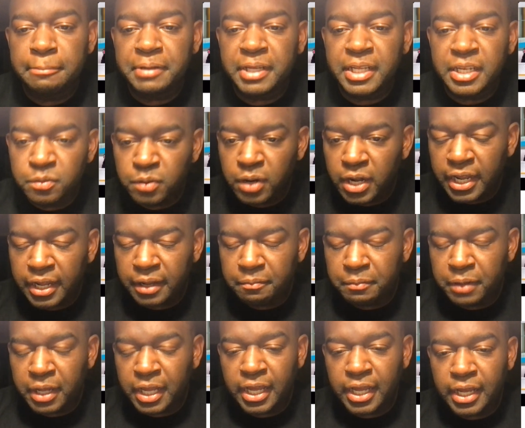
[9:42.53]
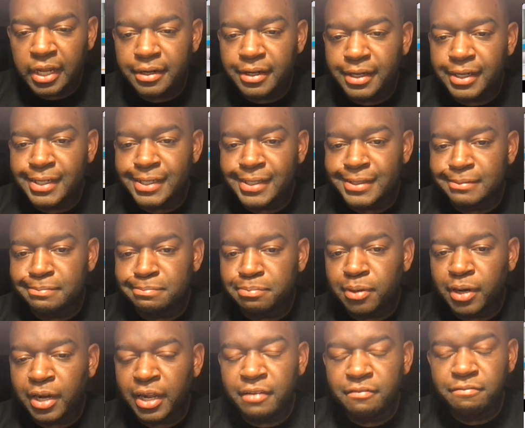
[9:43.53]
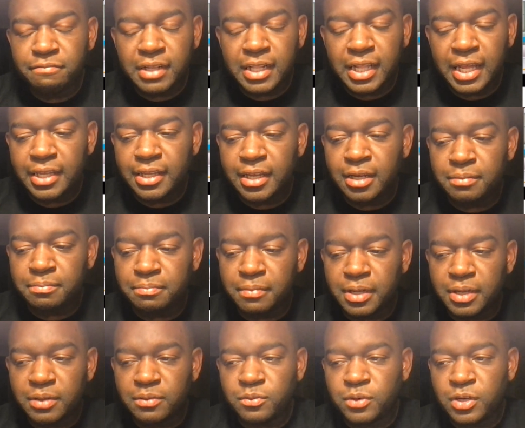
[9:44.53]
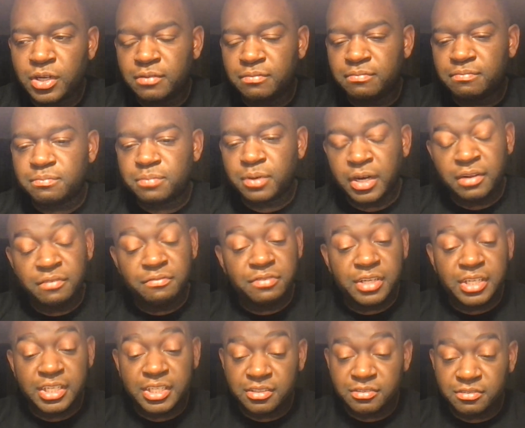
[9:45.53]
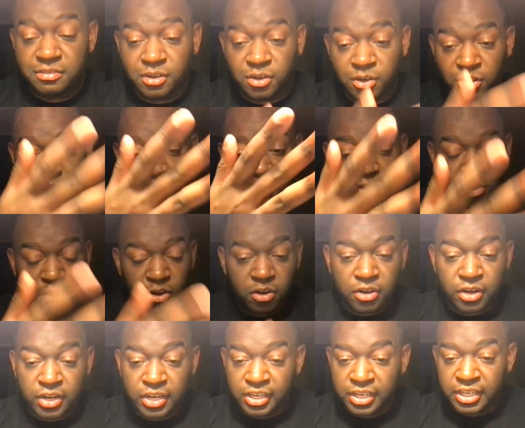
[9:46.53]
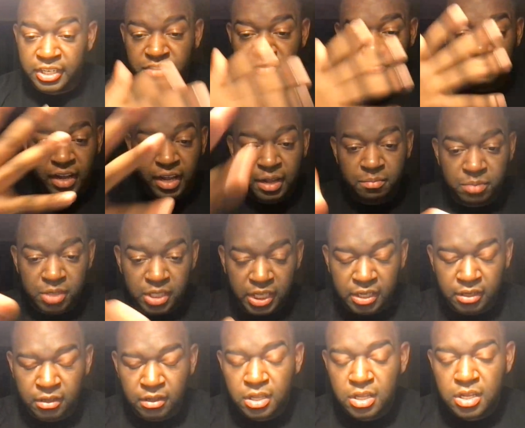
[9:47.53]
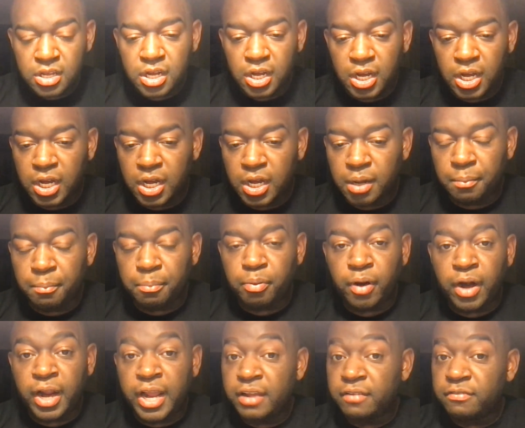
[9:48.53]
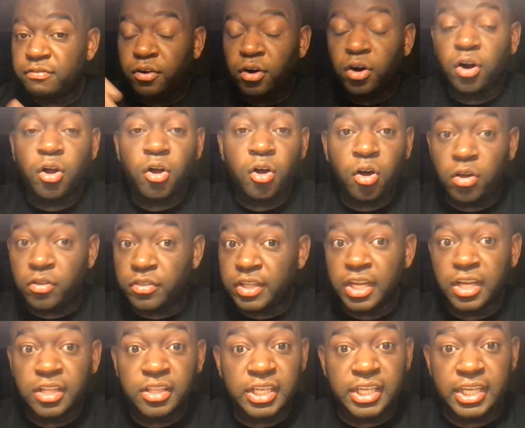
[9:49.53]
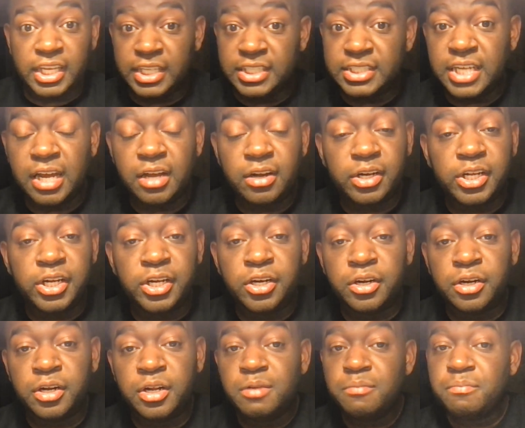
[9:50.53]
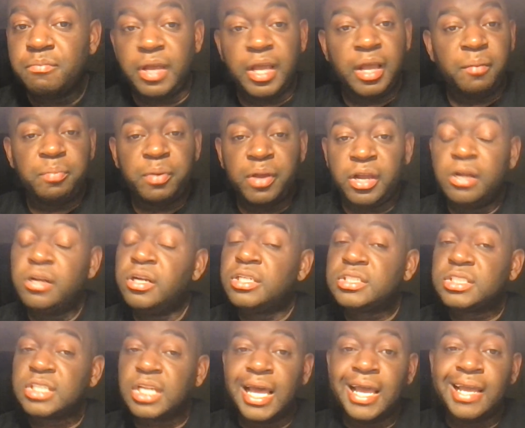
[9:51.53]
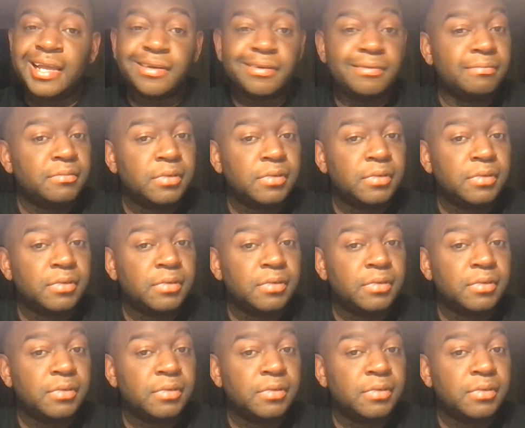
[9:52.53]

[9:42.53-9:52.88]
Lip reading: Anyway, man, praying for that young, well, praying for her and his family, praying for all the other kids out here, and parents, like,